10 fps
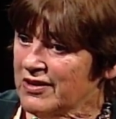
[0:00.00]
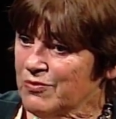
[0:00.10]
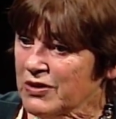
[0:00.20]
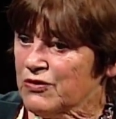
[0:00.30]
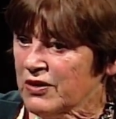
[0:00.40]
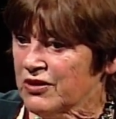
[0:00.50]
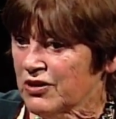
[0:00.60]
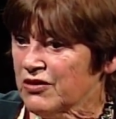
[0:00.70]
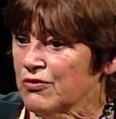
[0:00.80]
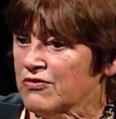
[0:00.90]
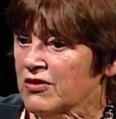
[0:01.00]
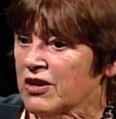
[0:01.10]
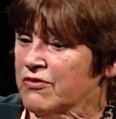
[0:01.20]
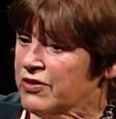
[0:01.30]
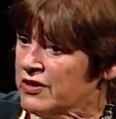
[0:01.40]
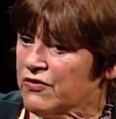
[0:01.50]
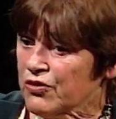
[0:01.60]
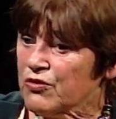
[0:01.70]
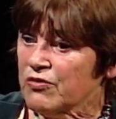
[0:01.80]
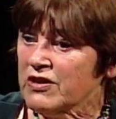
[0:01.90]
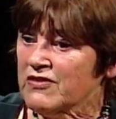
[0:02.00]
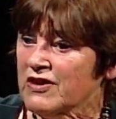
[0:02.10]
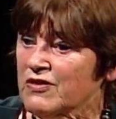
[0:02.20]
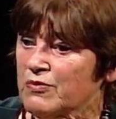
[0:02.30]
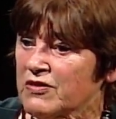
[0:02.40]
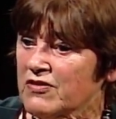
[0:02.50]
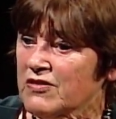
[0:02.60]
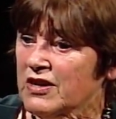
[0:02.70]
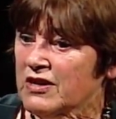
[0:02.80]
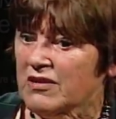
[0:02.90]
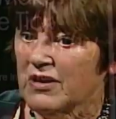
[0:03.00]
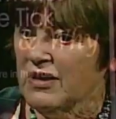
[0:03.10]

because I use a lot of this for career assessments, and